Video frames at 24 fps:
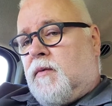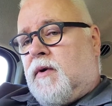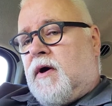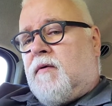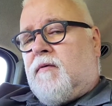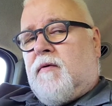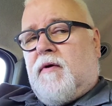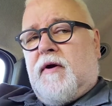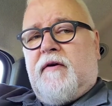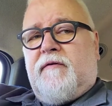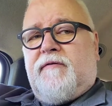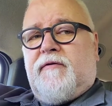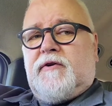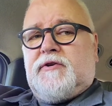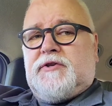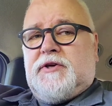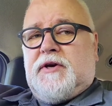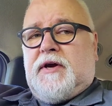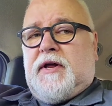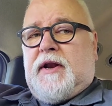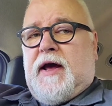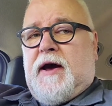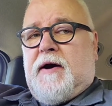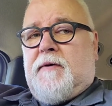Well, when I
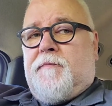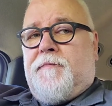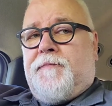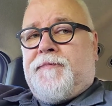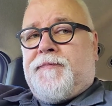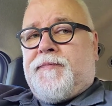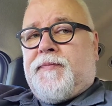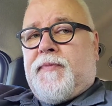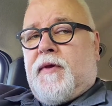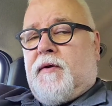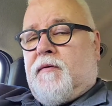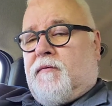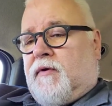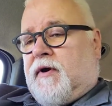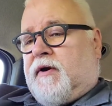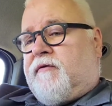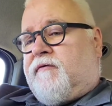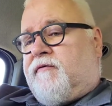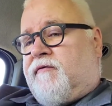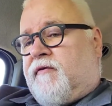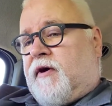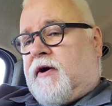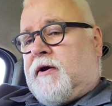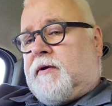first took it out,
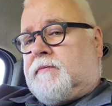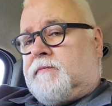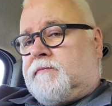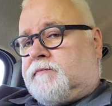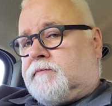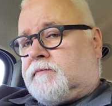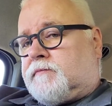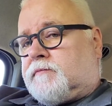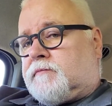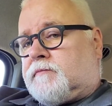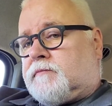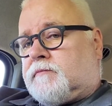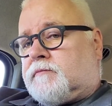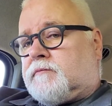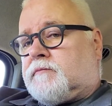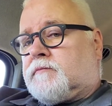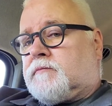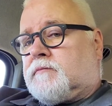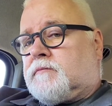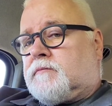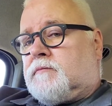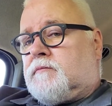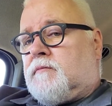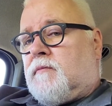ran fine.
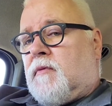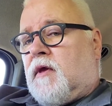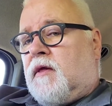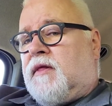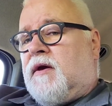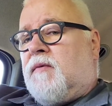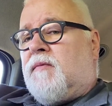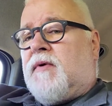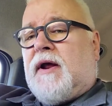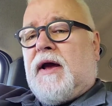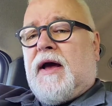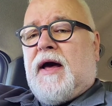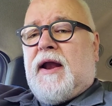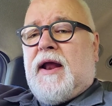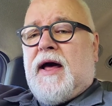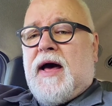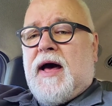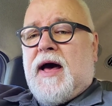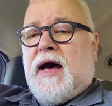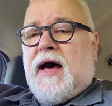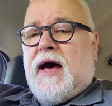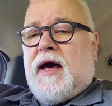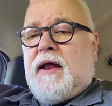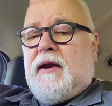Then when it got
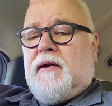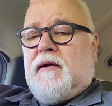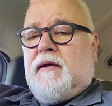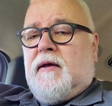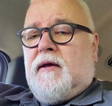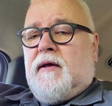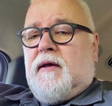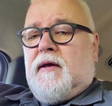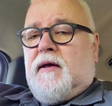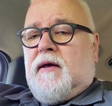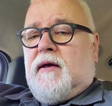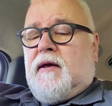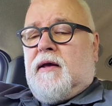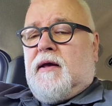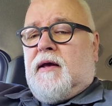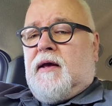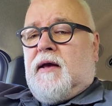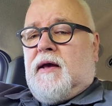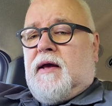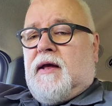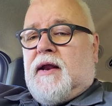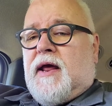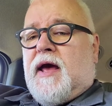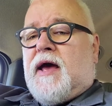hot,
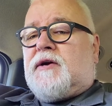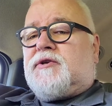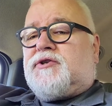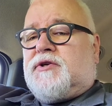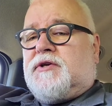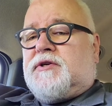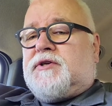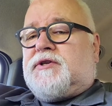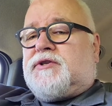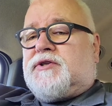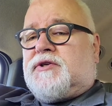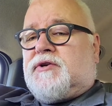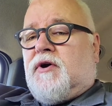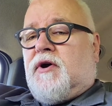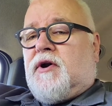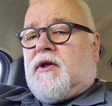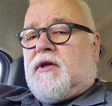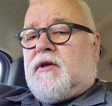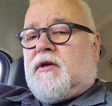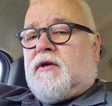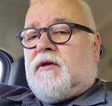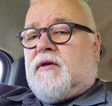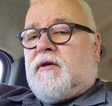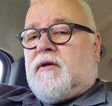it actually
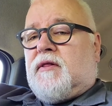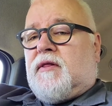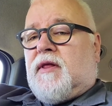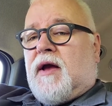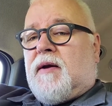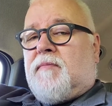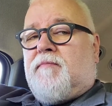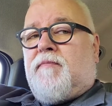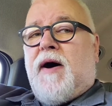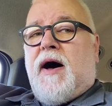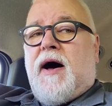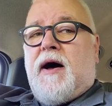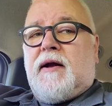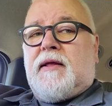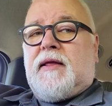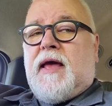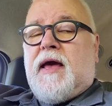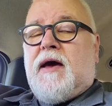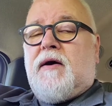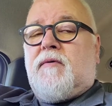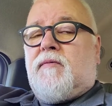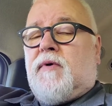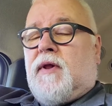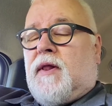started to like bog
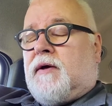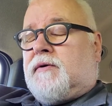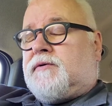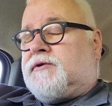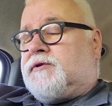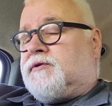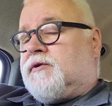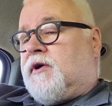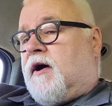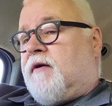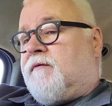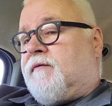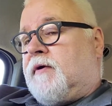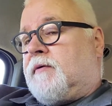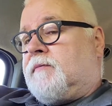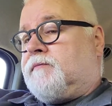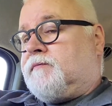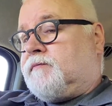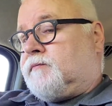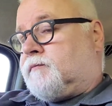down while I was driving.